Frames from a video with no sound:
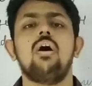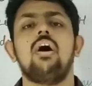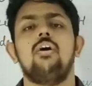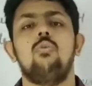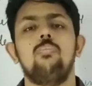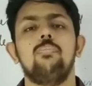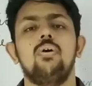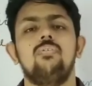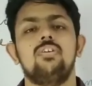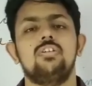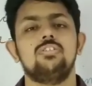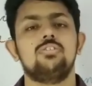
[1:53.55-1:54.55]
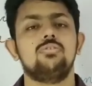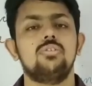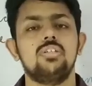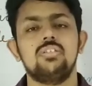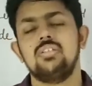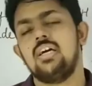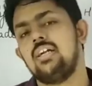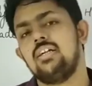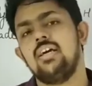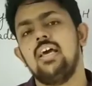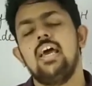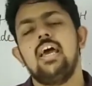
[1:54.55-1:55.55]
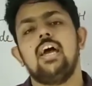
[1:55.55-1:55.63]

I hope you have understood that,